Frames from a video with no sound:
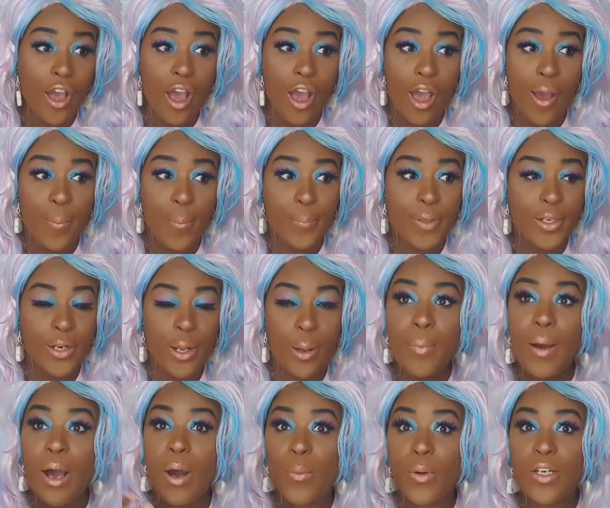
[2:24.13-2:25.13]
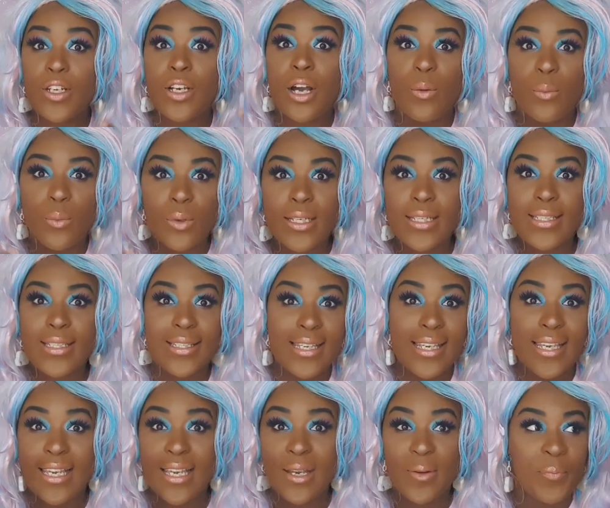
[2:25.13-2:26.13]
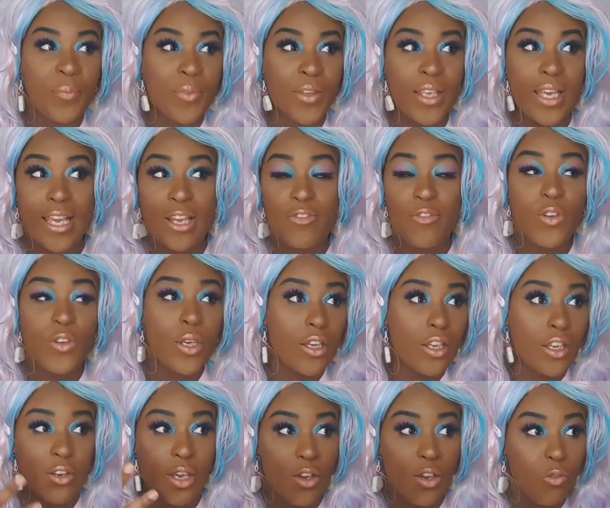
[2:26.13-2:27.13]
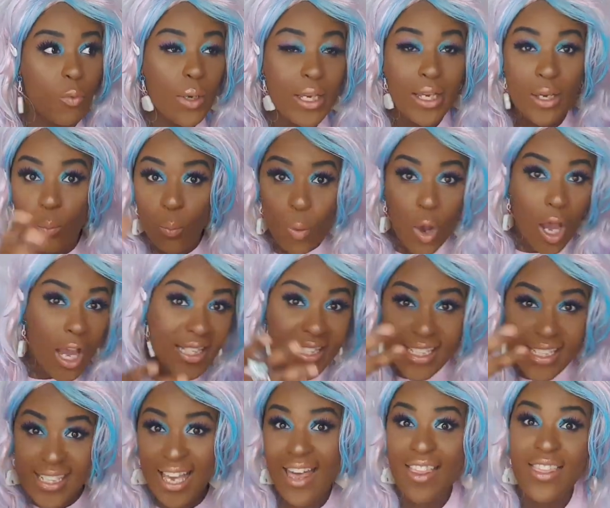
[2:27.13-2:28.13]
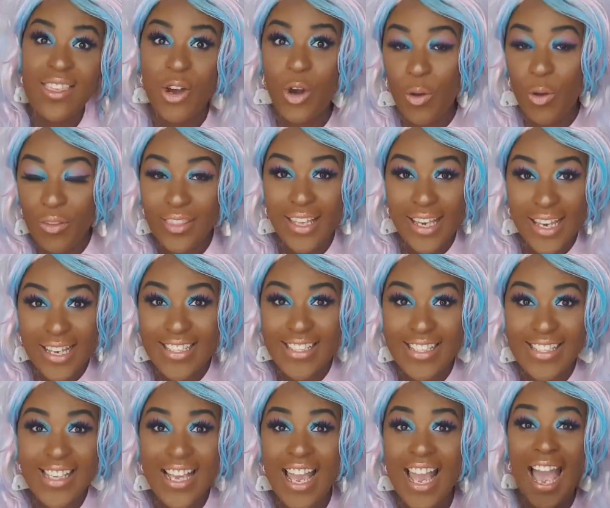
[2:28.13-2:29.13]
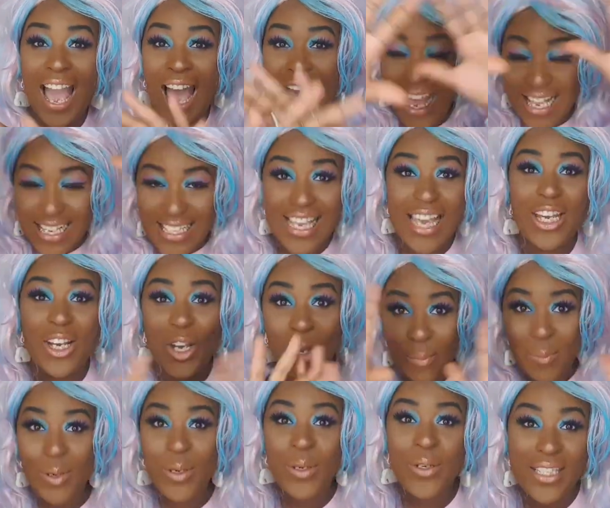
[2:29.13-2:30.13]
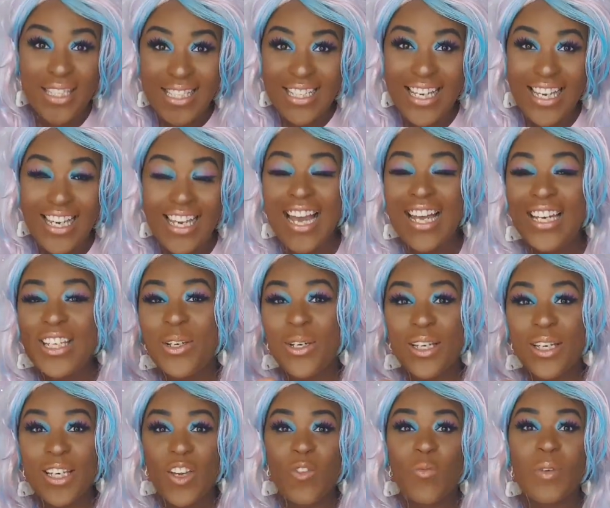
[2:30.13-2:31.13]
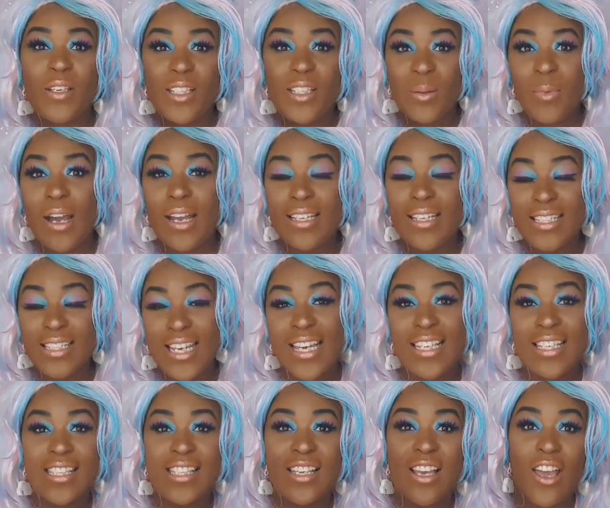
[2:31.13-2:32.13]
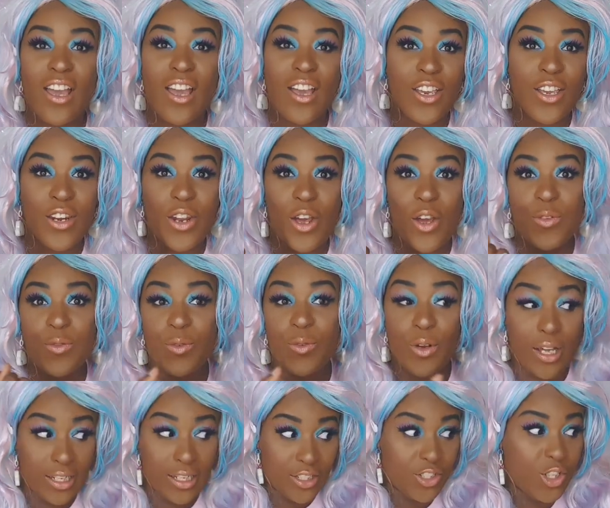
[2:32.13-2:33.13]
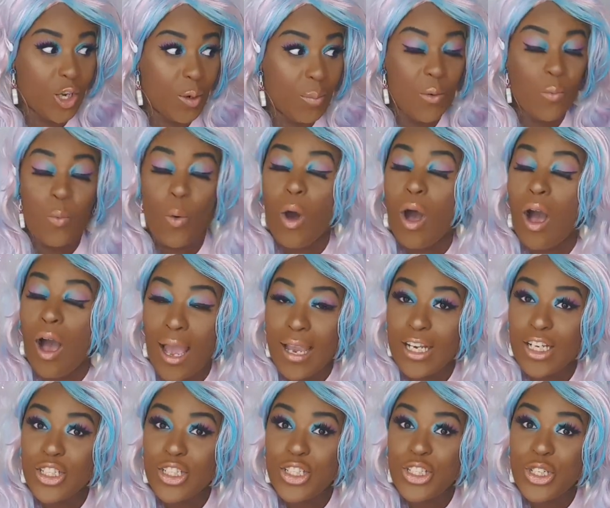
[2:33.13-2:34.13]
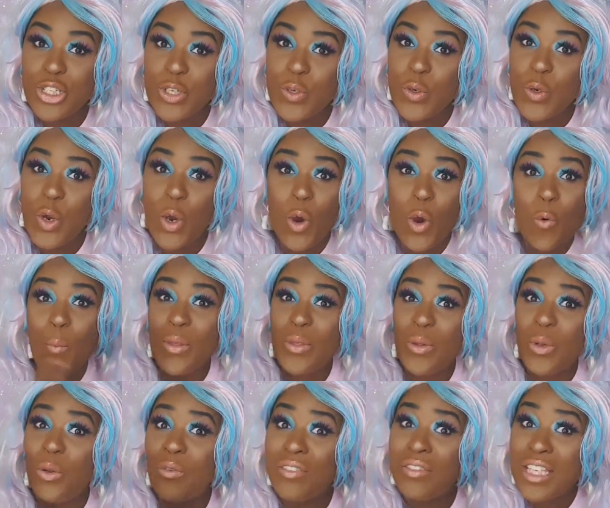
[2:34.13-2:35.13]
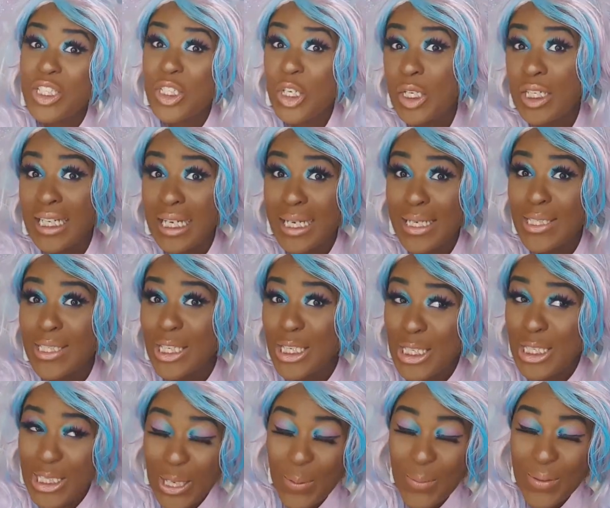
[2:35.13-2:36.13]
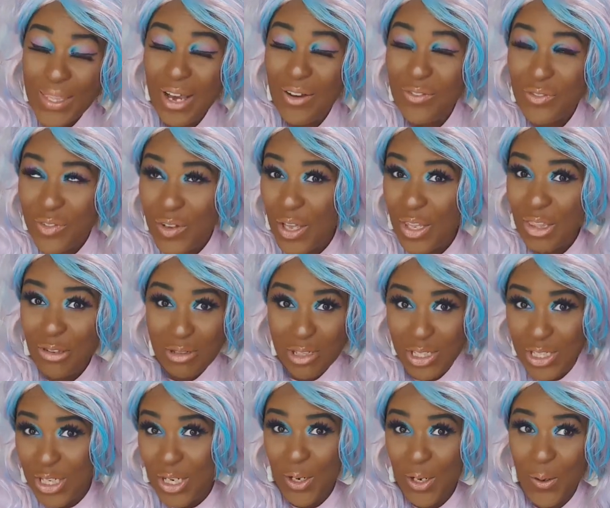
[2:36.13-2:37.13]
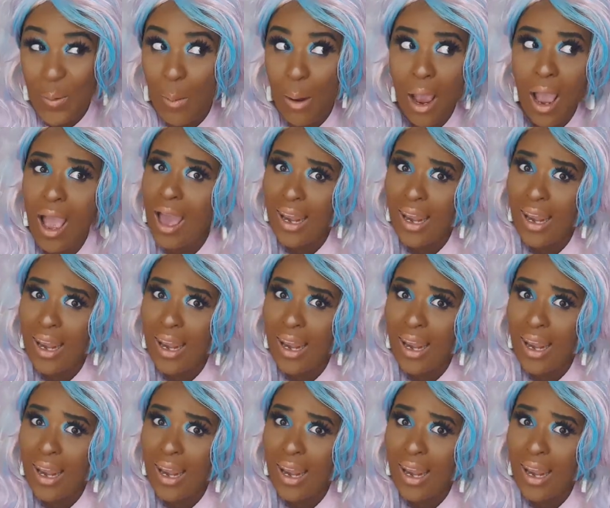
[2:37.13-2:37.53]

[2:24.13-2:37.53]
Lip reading: You know, but I want to see if we can work together on this as a community, and you can give me some ideas, you know, and show me what I can do with all of this goodness. So without further ado,